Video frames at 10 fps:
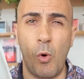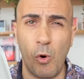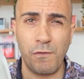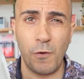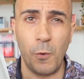
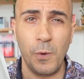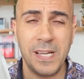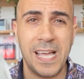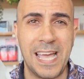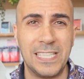awful
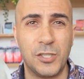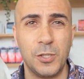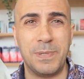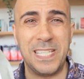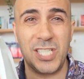and
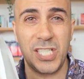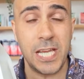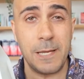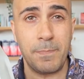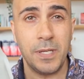should be
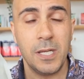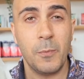cheap,